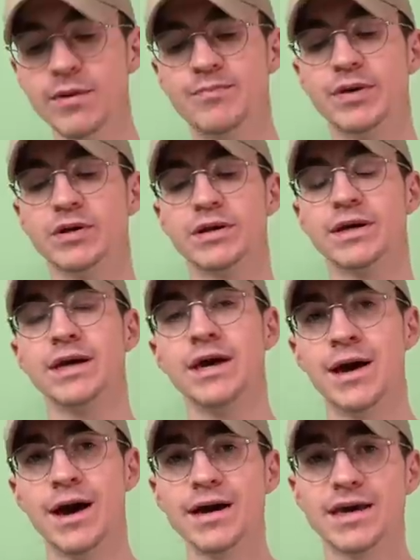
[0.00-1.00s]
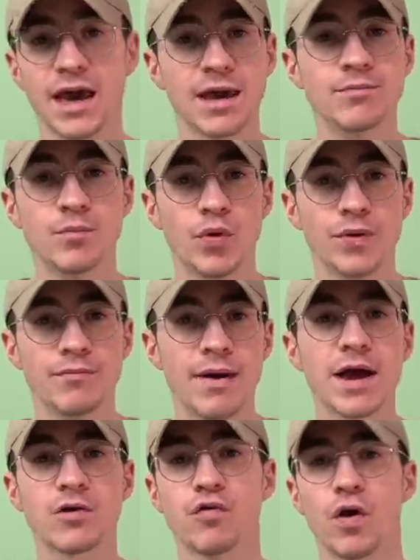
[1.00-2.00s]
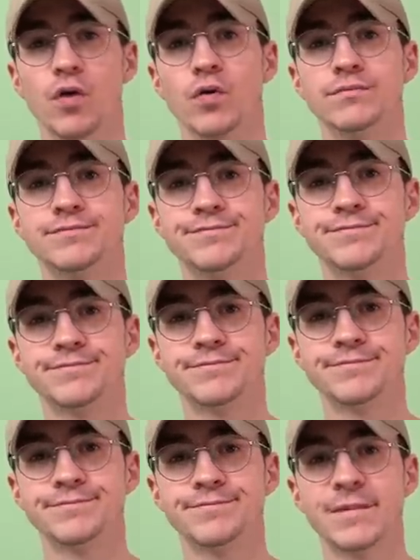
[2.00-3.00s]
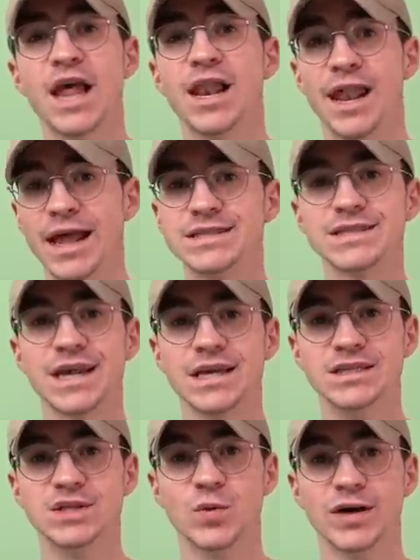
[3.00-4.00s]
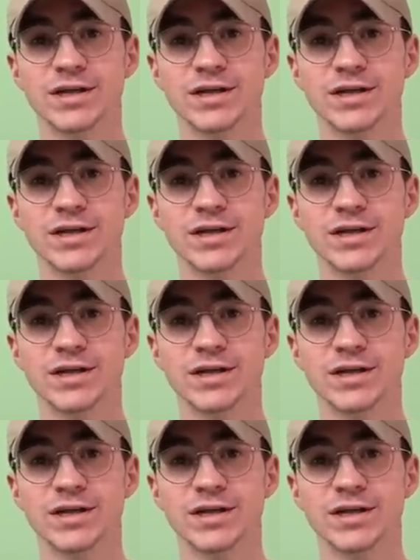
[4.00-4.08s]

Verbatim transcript: be building a Game Boy macro. Let's get into